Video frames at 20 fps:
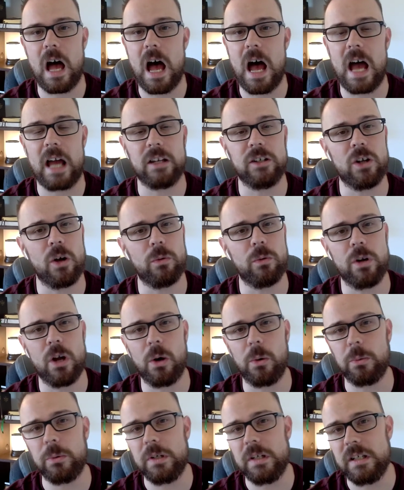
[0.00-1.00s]
I don't
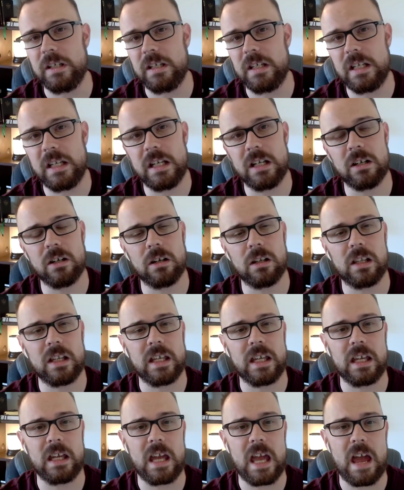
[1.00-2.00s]
know
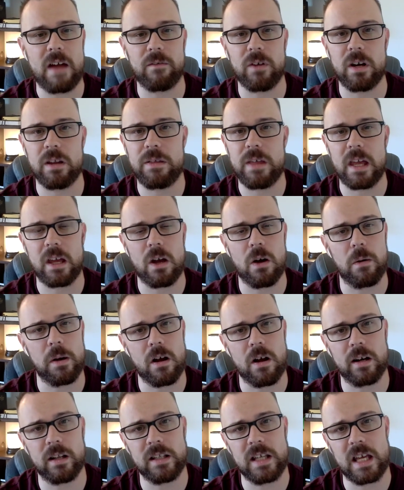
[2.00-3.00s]
nearly everything going
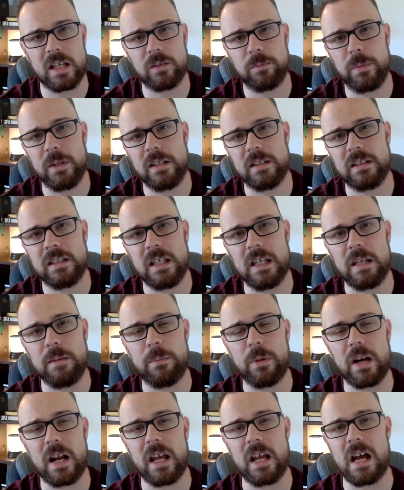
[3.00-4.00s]
on in the
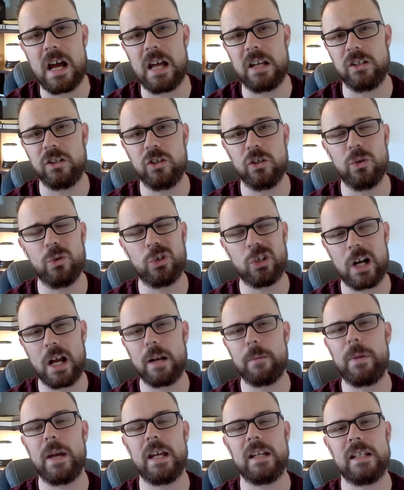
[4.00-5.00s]
SBC, but I do
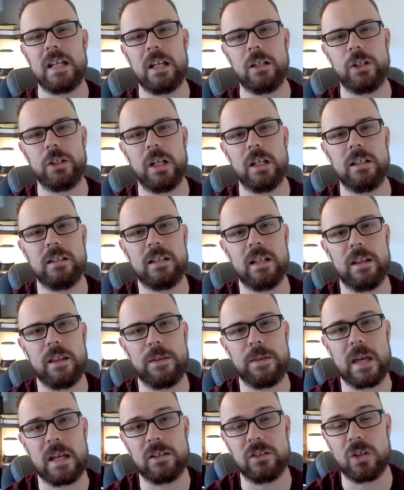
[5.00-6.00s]
try to pay attention to
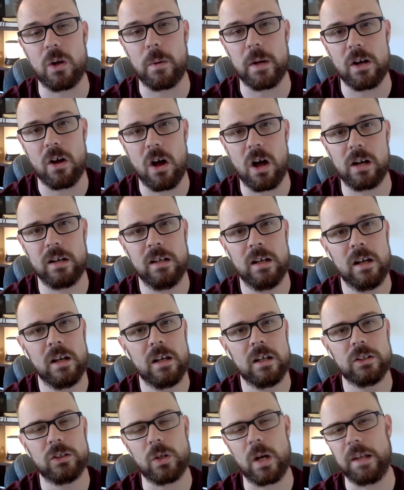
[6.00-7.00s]
the things going on.
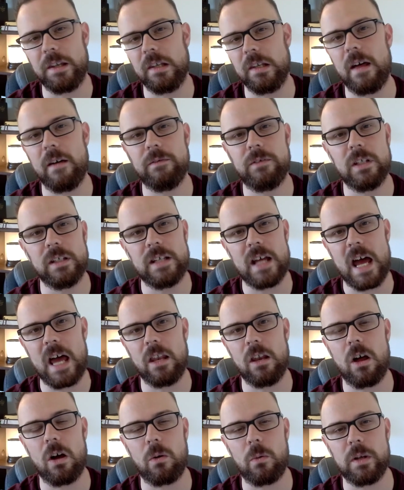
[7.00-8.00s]
So I'd love to
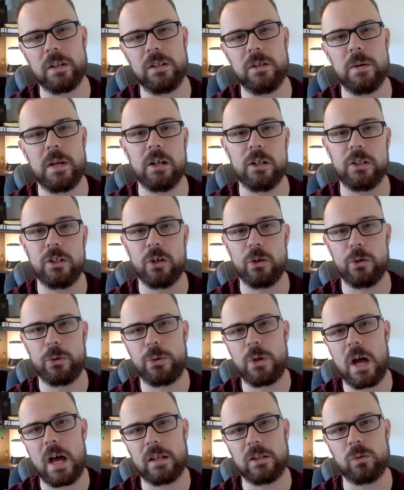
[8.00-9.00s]
dialogue with you, hear your
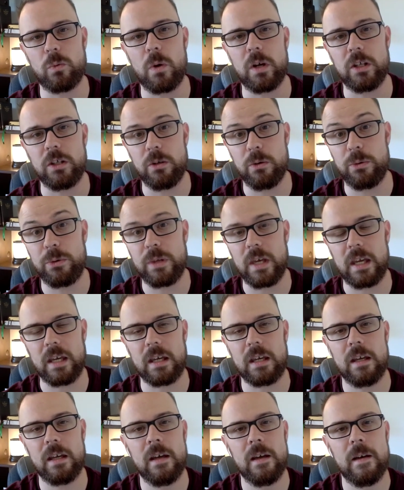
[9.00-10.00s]
thoughts, what you
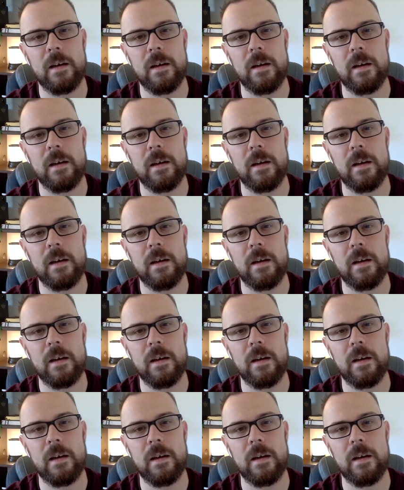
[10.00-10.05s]
think,